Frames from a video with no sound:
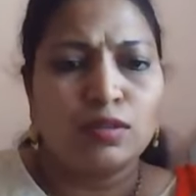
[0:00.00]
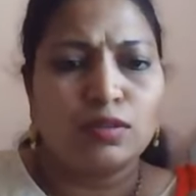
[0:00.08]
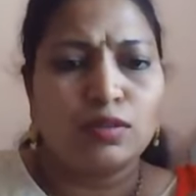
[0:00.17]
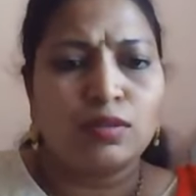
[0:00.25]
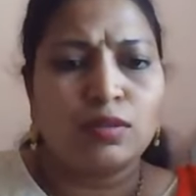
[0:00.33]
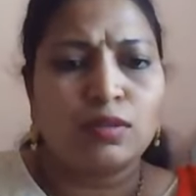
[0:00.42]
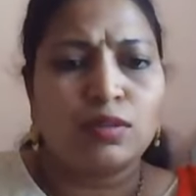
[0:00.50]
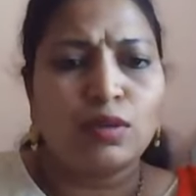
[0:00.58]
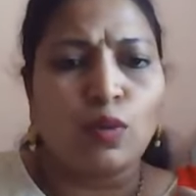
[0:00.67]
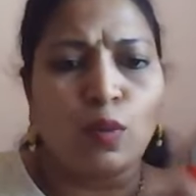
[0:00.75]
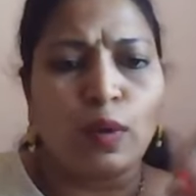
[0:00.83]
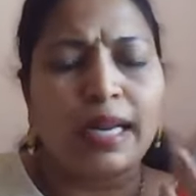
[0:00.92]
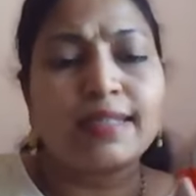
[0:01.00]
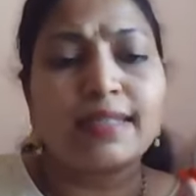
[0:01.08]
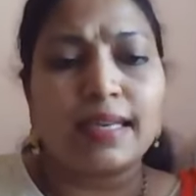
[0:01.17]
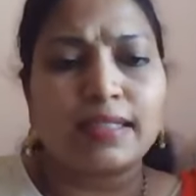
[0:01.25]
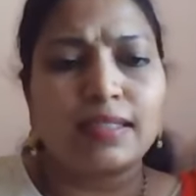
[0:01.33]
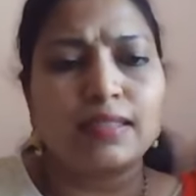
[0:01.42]
So
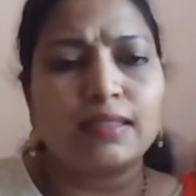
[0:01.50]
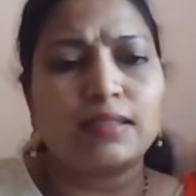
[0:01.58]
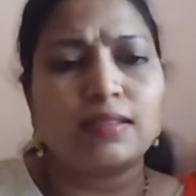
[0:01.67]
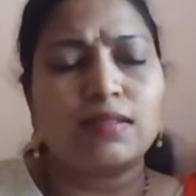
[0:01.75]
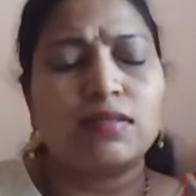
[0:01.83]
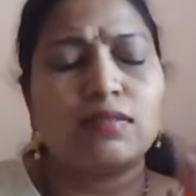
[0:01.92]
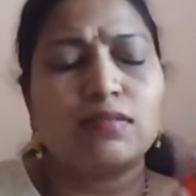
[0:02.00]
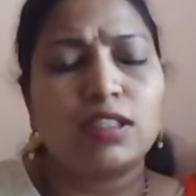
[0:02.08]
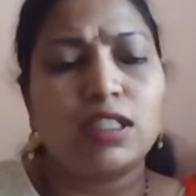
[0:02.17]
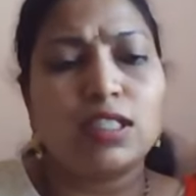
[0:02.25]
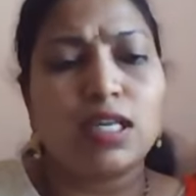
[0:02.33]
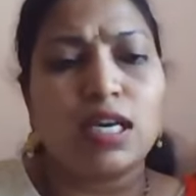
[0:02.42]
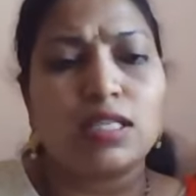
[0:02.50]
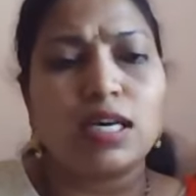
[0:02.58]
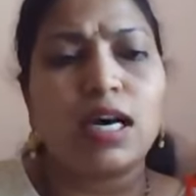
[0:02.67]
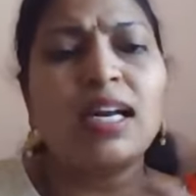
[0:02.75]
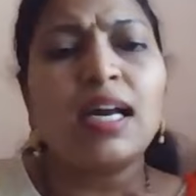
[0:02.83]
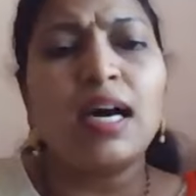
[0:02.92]
next section, she
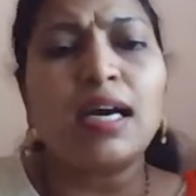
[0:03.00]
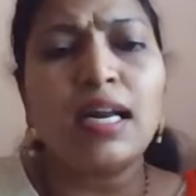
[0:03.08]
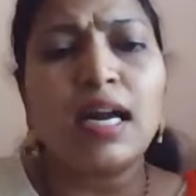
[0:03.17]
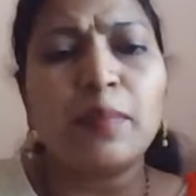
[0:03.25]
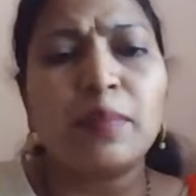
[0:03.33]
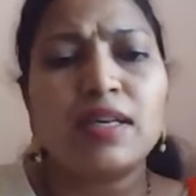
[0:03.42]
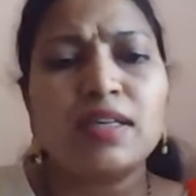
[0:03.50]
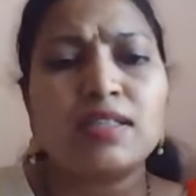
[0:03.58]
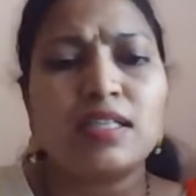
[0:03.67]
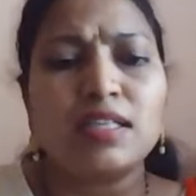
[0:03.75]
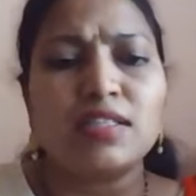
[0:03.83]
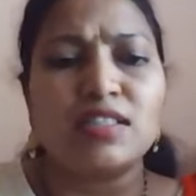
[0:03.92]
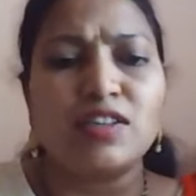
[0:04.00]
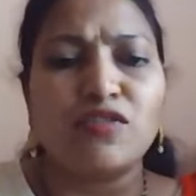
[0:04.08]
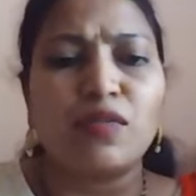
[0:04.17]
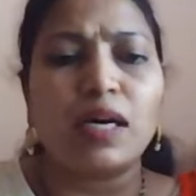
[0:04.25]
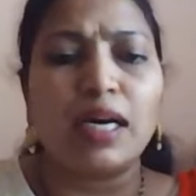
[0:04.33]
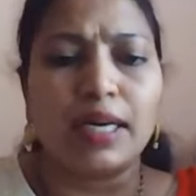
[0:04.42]
says her unhappiness is
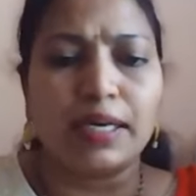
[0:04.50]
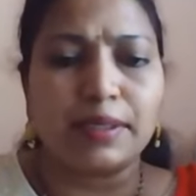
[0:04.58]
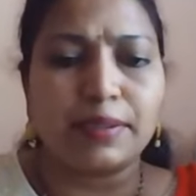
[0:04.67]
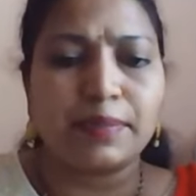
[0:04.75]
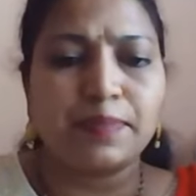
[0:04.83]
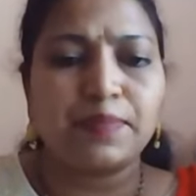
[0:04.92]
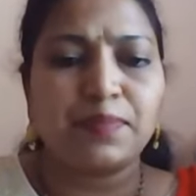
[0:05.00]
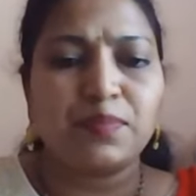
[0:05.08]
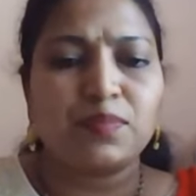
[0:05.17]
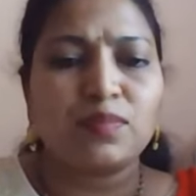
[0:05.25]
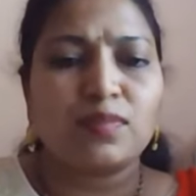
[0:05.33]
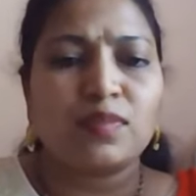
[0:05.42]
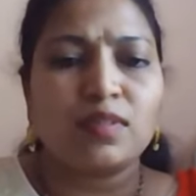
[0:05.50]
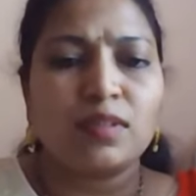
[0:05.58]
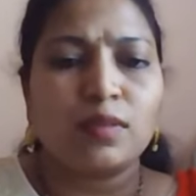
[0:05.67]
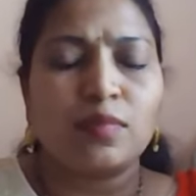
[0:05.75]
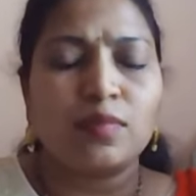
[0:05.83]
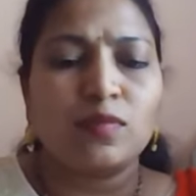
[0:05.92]
defined.
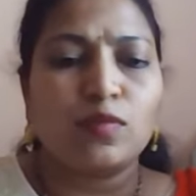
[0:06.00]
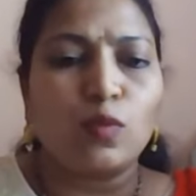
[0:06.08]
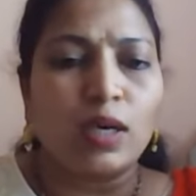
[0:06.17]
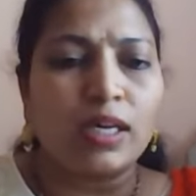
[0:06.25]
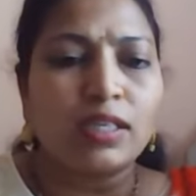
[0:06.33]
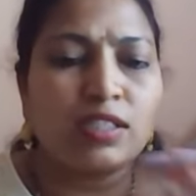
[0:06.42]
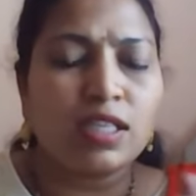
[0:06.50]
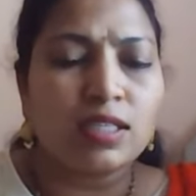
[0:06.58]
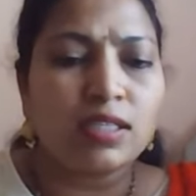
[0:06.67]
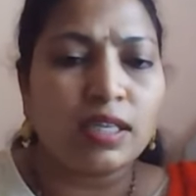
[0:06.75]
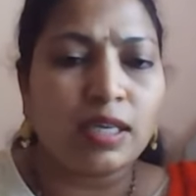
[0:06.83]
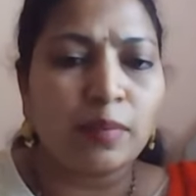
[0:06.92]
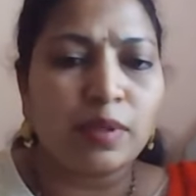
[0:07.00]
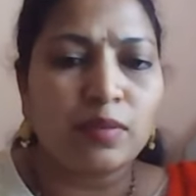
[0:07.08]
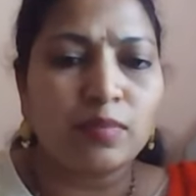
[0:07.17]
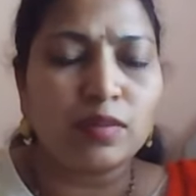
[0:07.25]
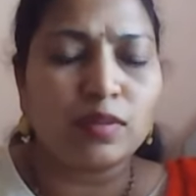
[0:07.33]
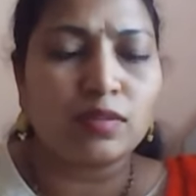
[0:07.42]
Why she is
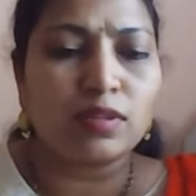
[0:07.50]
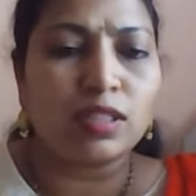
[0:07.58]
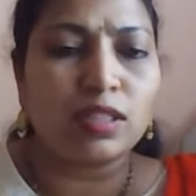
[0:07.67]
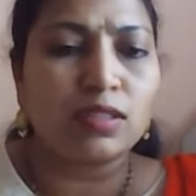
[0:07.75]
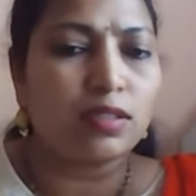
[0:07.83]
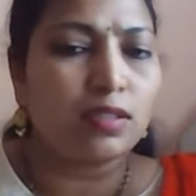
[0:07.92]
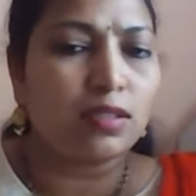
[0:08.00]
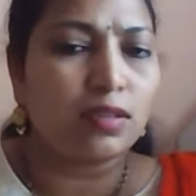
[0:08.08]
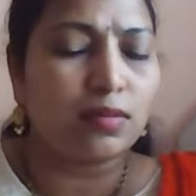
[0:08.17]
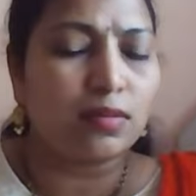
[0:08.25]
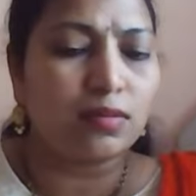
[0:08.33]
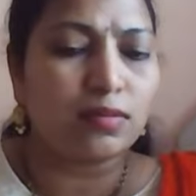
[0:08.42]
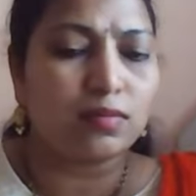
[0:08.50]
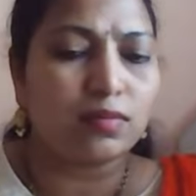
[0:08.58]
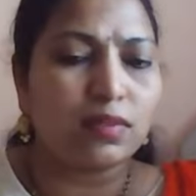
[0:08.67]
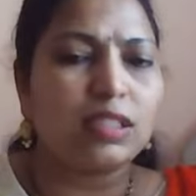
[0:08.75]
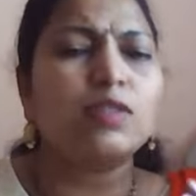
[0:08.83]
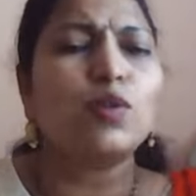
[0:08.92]
unhappy? Because she
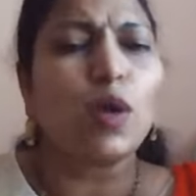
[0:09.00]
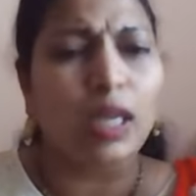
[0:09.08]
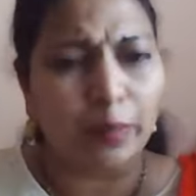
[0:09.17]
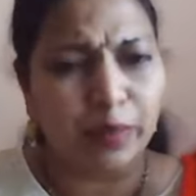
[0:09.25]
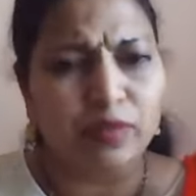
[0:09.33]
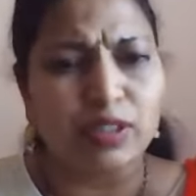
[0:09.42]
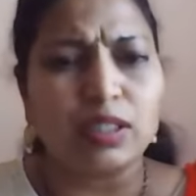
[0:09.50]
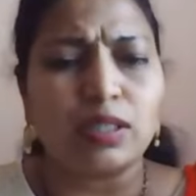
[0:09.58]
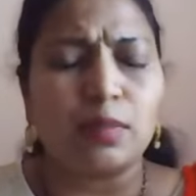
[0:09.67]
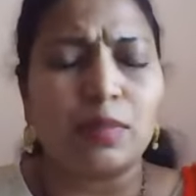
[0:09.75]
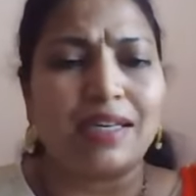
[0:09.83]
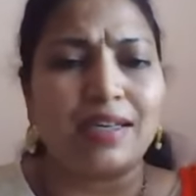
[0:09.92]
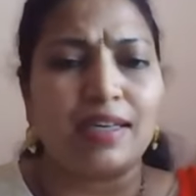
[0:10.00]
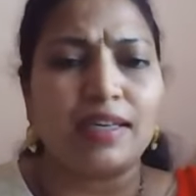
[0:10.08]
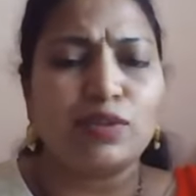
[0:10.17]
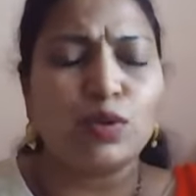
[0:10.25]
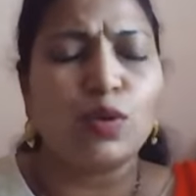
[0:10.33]
is not happy with her married life.